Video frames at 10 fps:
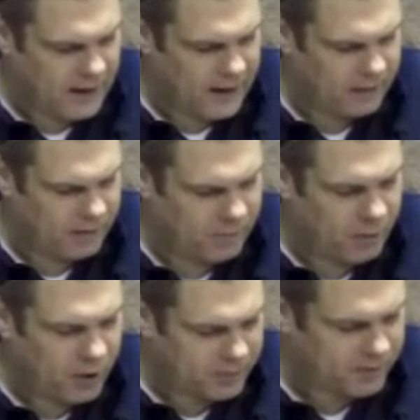The
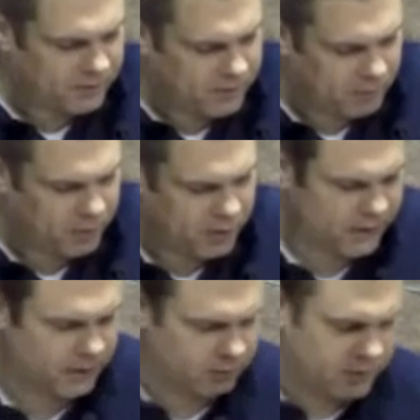purpose of the
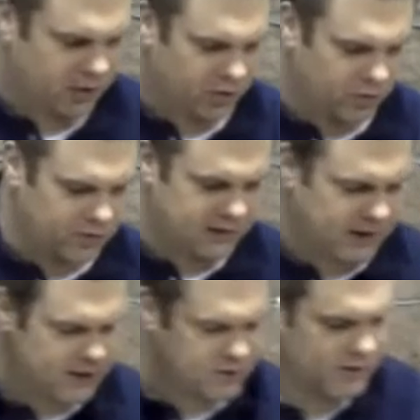book, it records
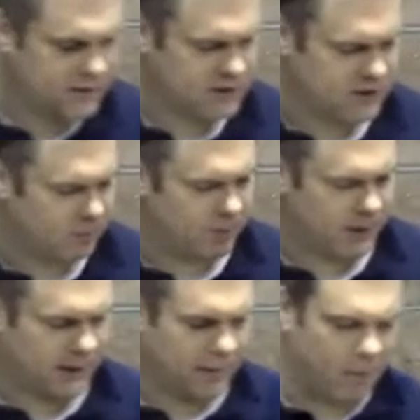Israel's
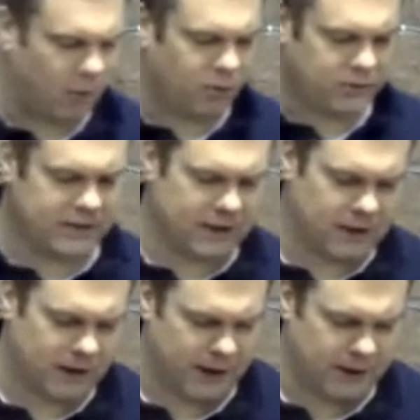deepening moral
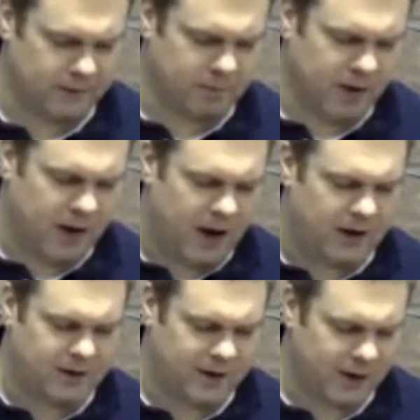decline,
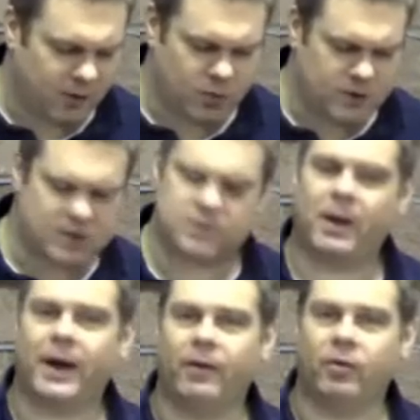a downward
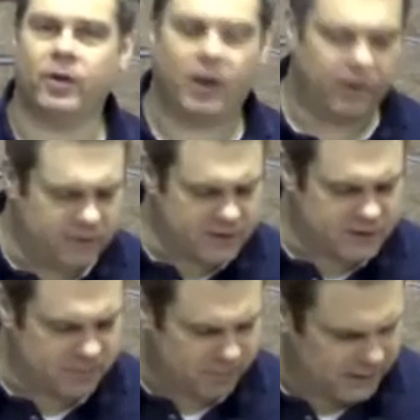spiral of
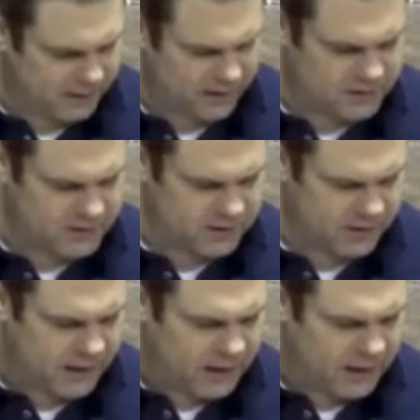disobedience.